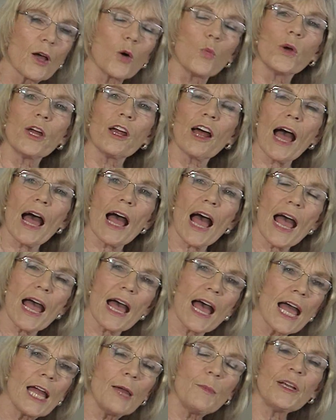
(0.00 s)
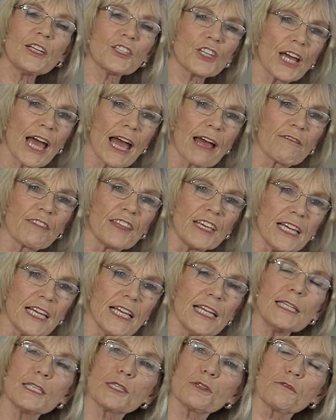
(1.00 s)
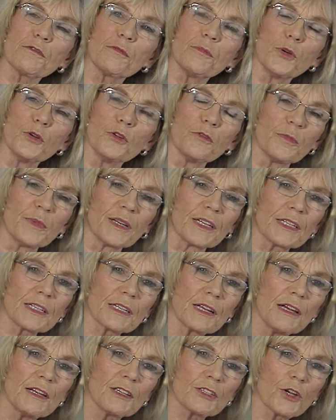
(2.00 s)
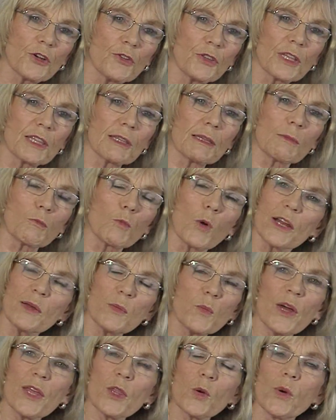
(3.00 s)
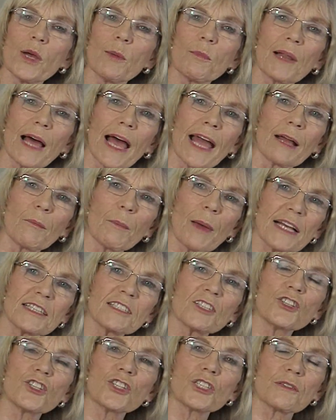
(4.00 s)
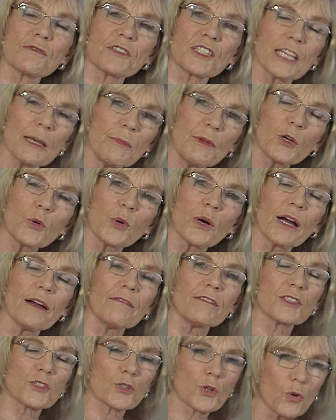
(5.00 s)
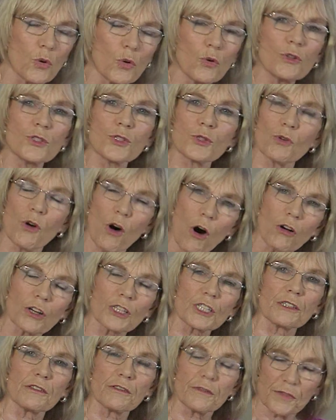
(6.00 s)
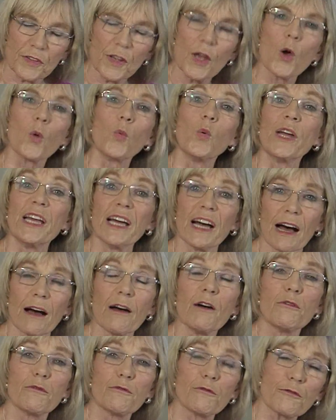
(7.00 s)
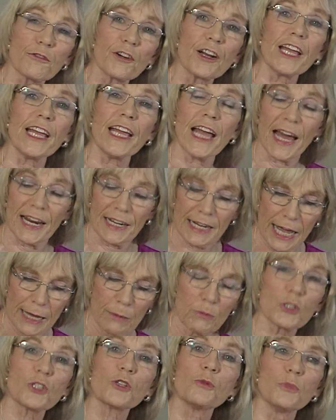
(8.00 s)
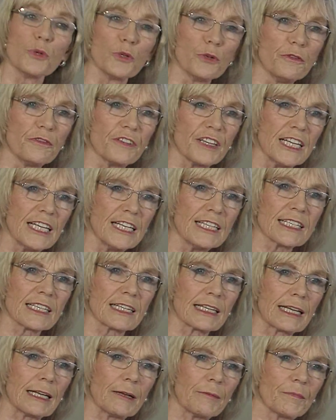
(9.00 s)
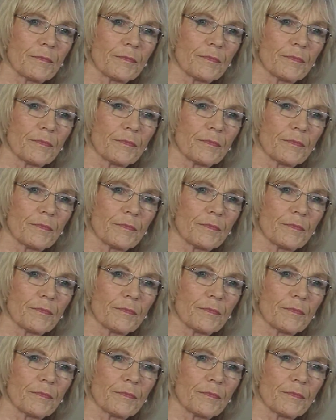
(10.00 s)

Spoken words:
We're aiming to have the ease of movement, so that whether we're playing passages of semiquavers, chords or octave, we are free and able to move easily.